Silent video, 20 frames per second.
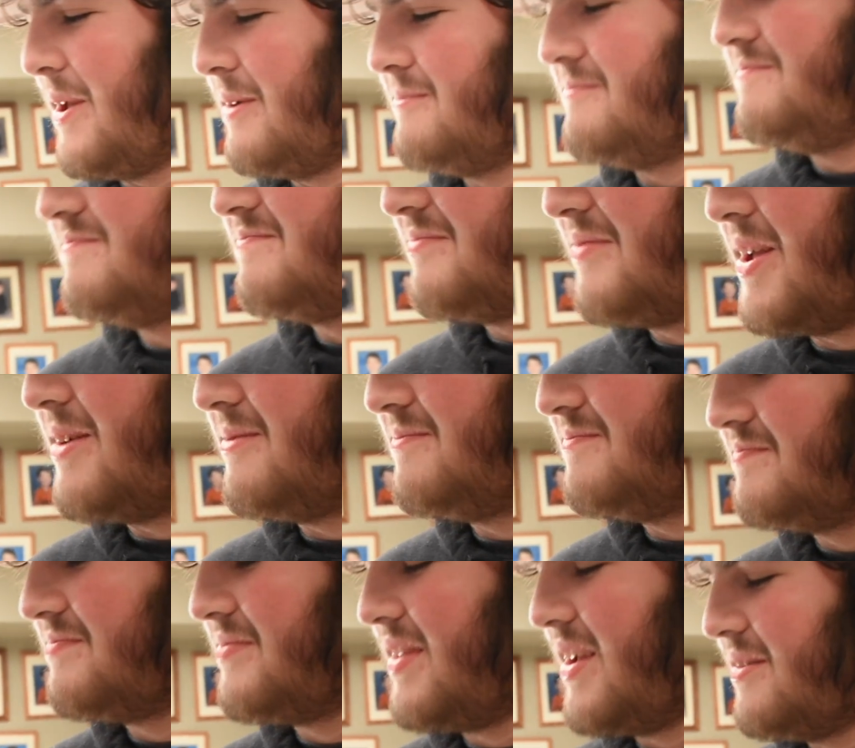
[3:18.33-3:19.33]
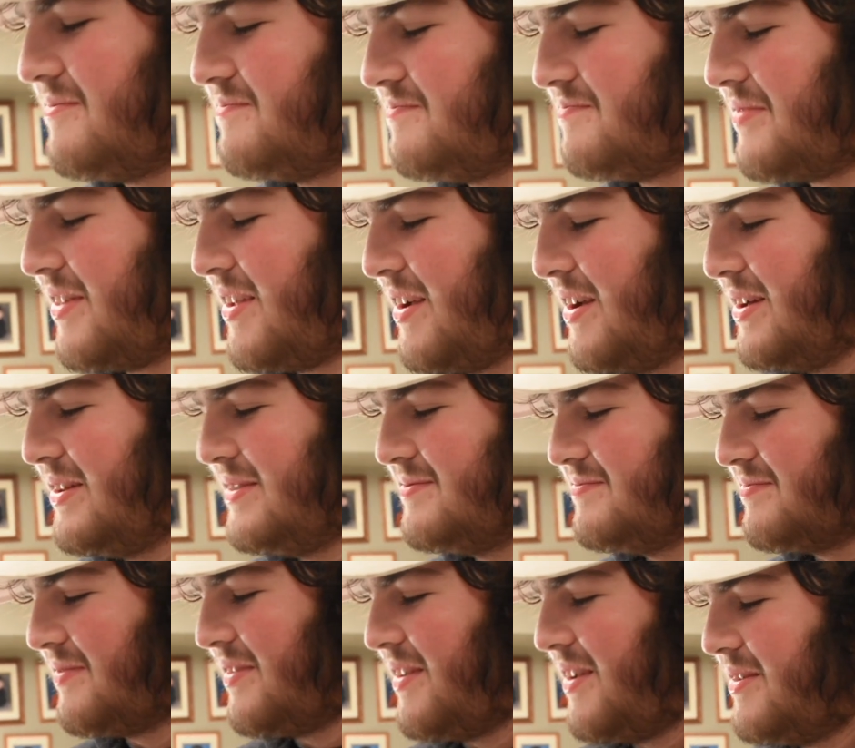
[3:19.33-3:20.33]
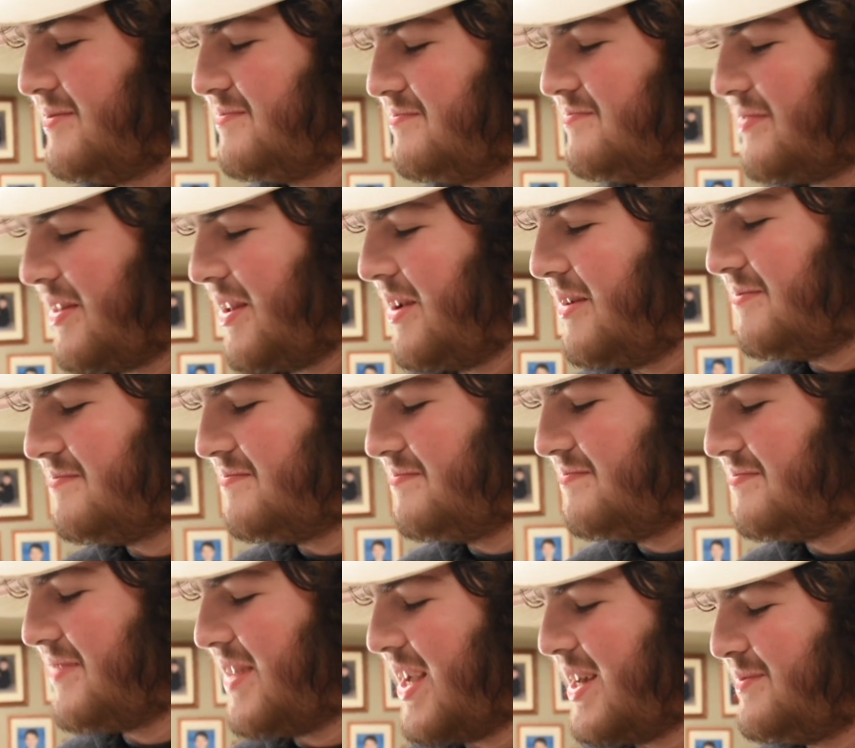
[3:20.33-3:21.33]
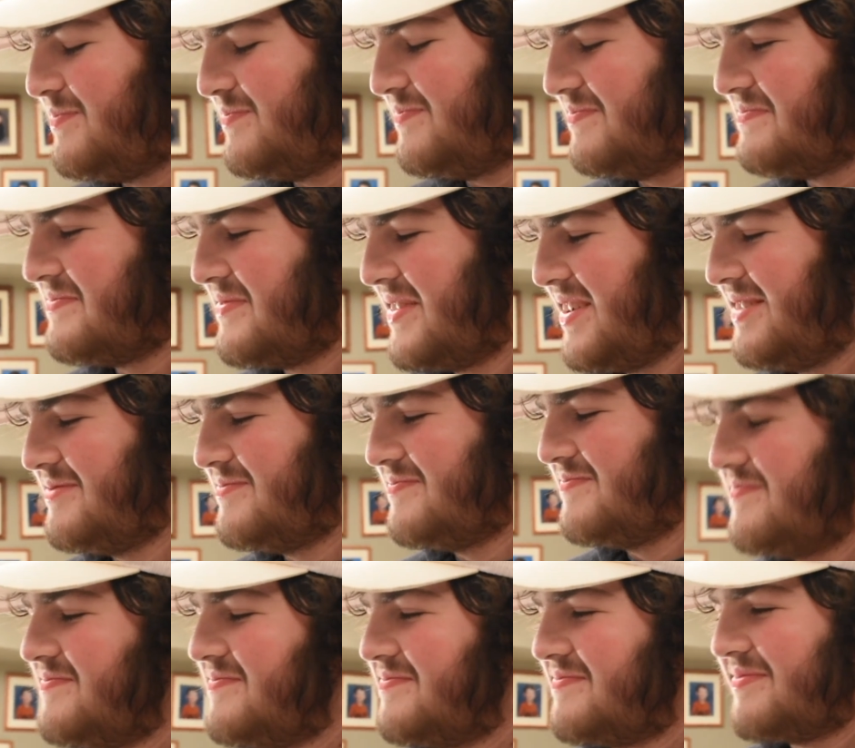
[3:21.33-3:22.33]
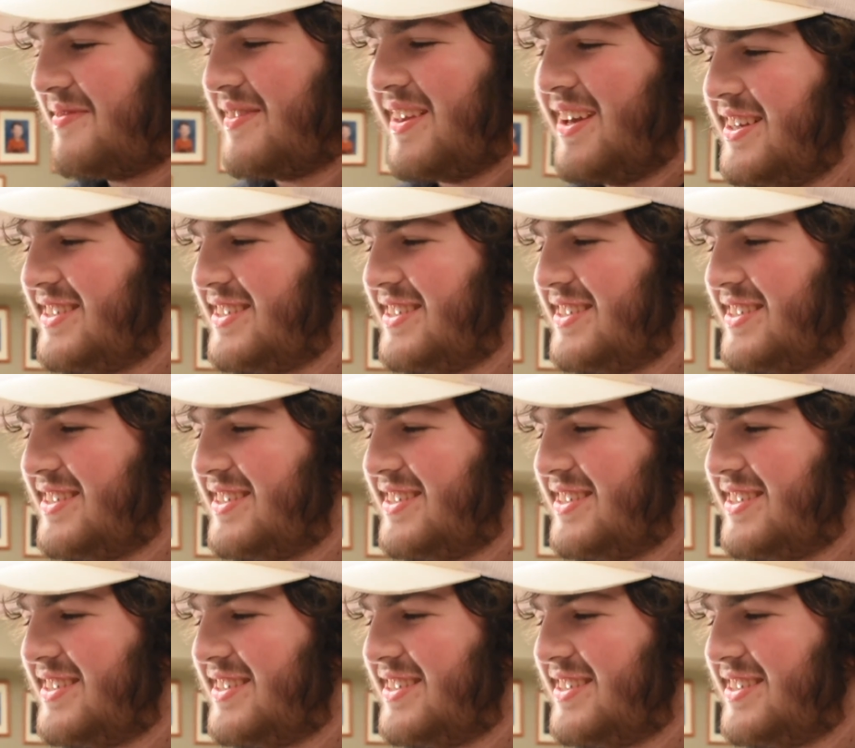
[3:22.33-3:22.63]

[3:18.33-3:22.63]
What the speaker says: Probably a good 10 seconds. You're like eating the dust.